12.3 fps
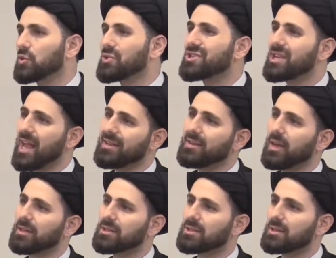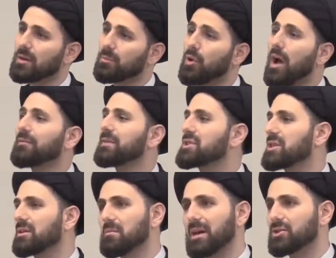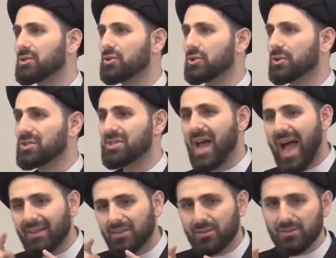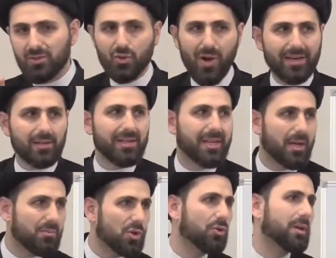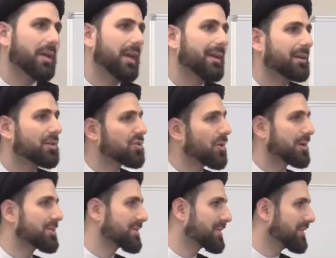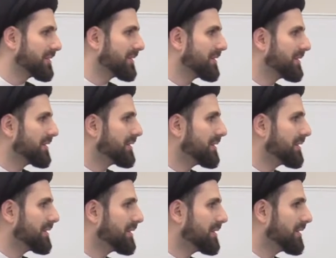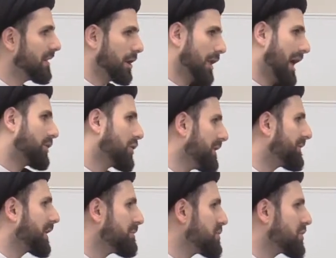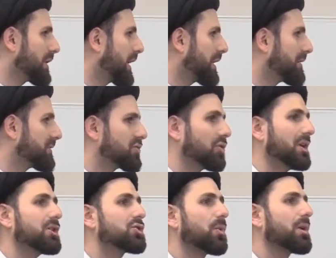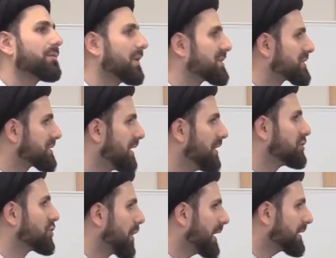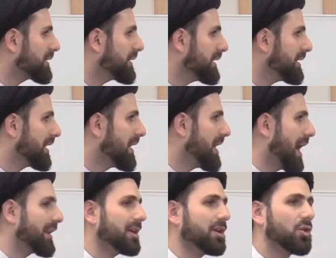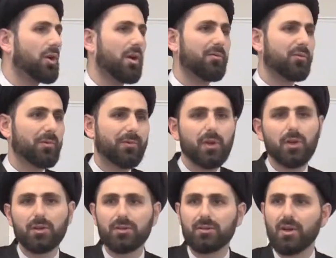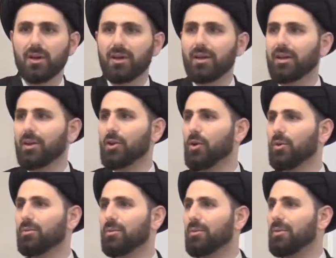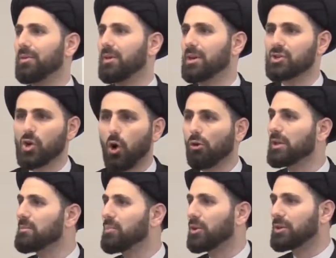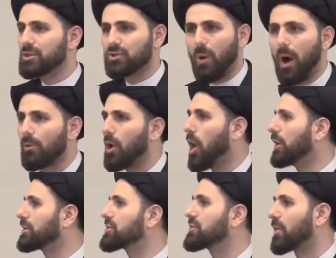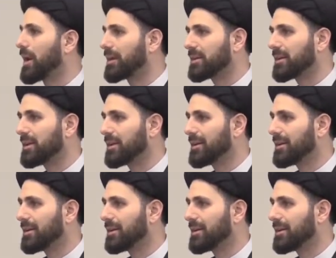to send us prophets and messengers, not directly communicating to us. Allah could have communicated to each one of us directly, and He could have revealed, you know, His holy books to our hearts directly.